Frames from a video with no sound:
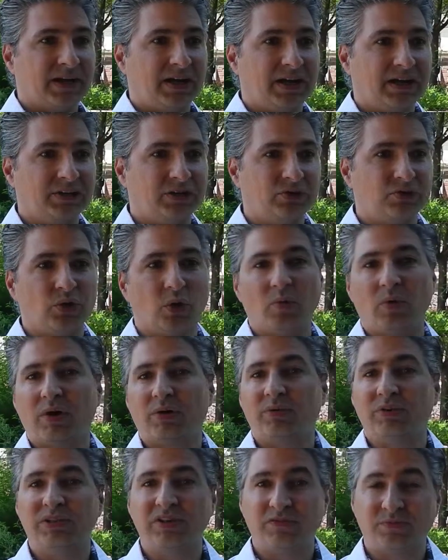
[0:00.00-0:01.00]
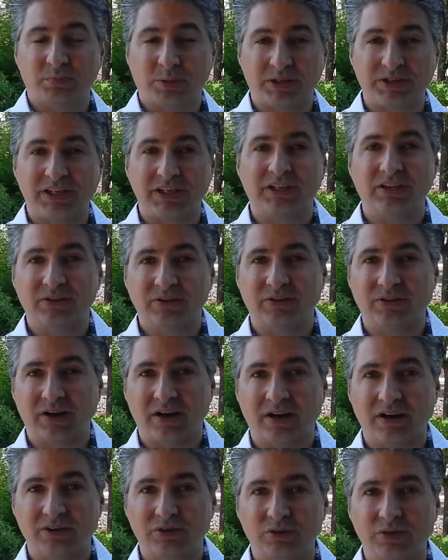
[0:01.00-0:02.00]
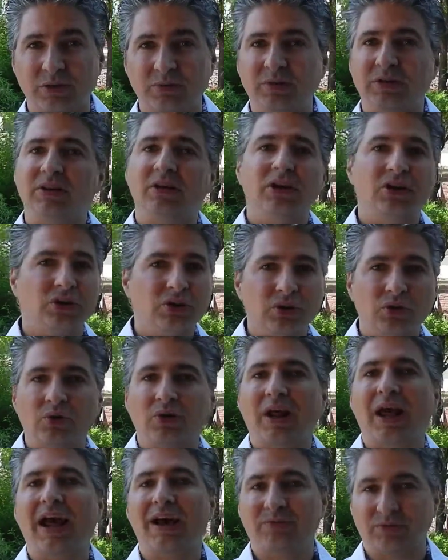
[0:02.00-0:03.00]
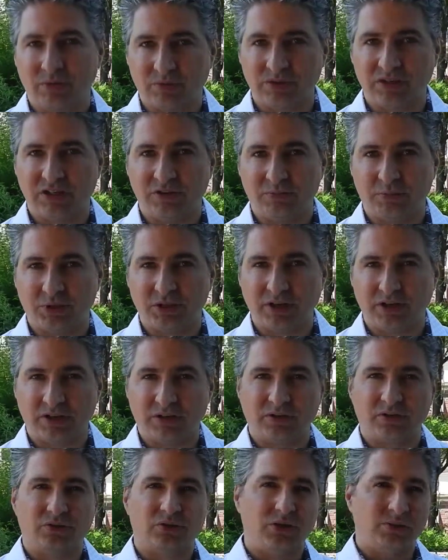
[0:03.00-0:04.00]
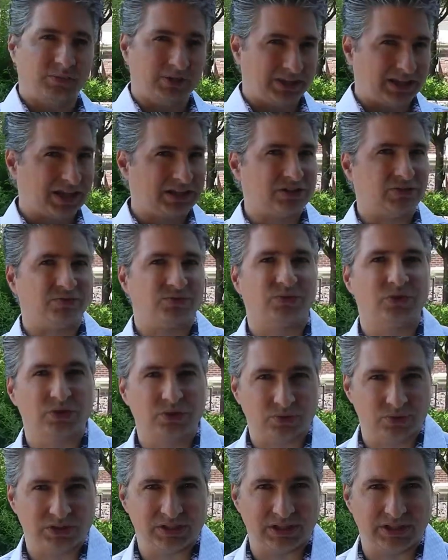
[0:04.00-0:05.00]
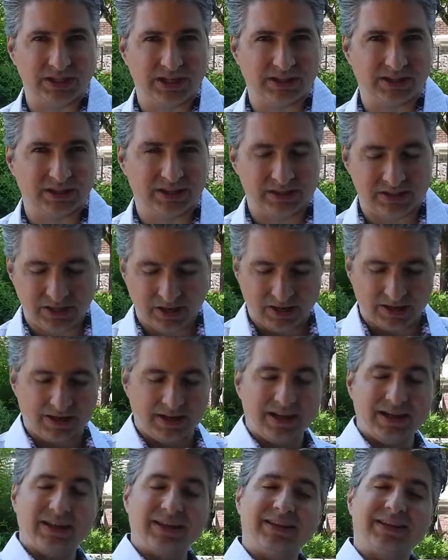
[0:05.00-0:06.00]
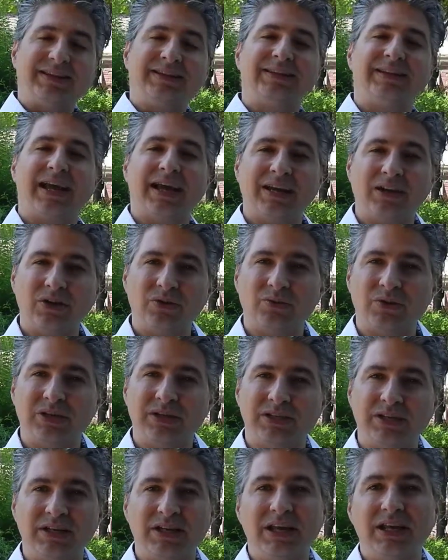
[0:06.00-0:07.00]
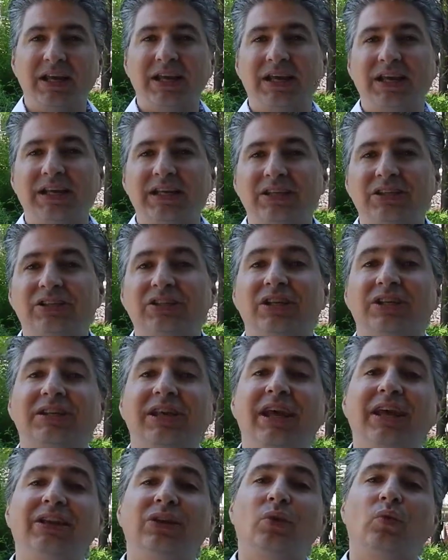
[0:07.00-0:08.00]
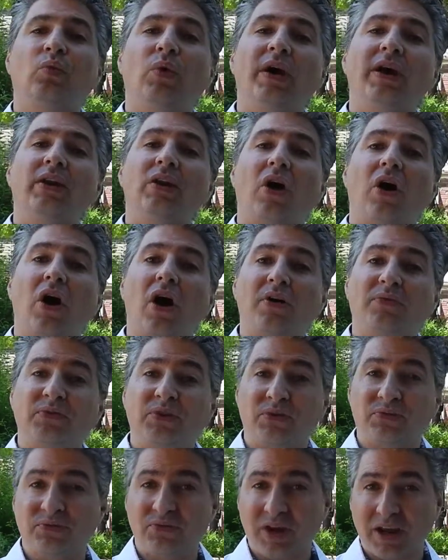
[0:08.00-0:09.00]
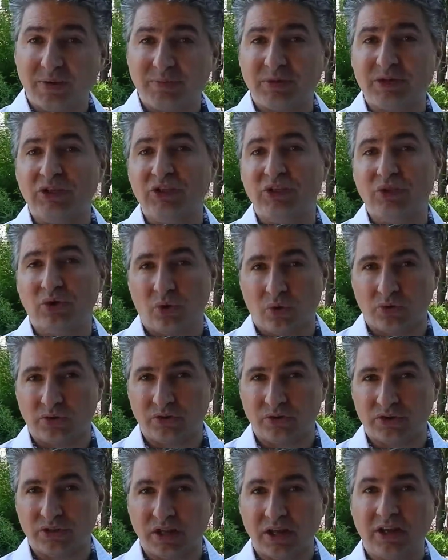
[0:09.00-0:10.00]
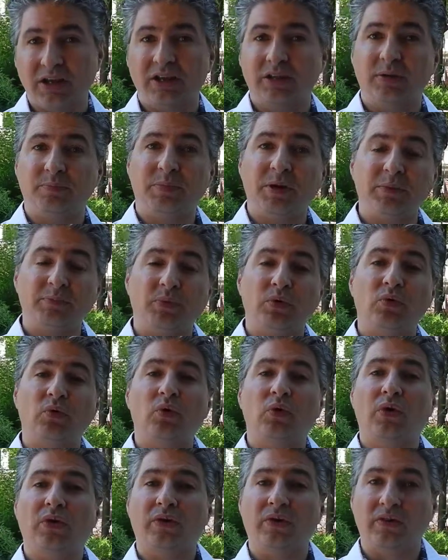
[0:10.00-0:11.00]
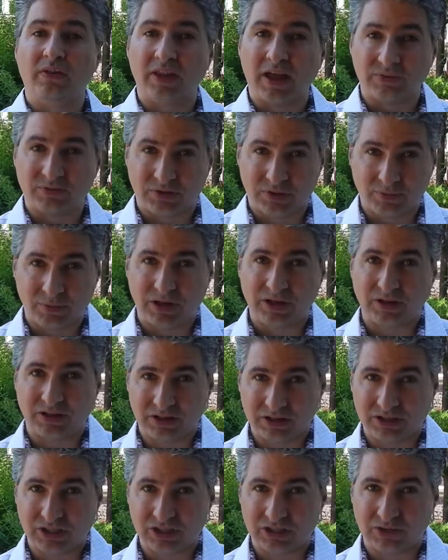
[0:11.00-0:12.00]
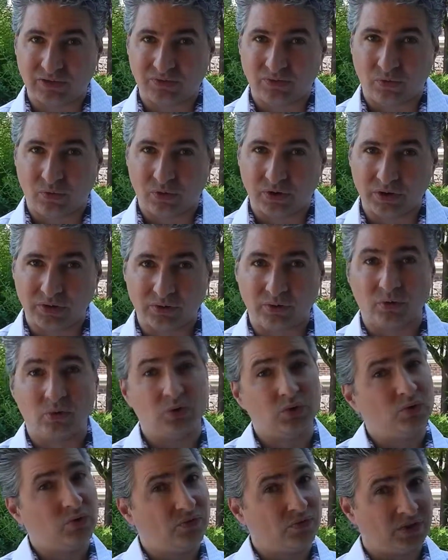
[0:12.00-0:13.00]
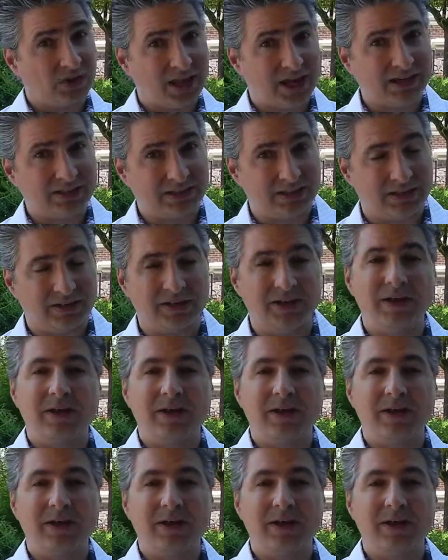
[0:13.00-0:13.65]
You don't want to receive particular treatment, you don't have to receive particular treatment. That's the first reason to get this done. The second reason is to take the weight off your family's shoulders. The people who are left to make a decision for you, who you've elected,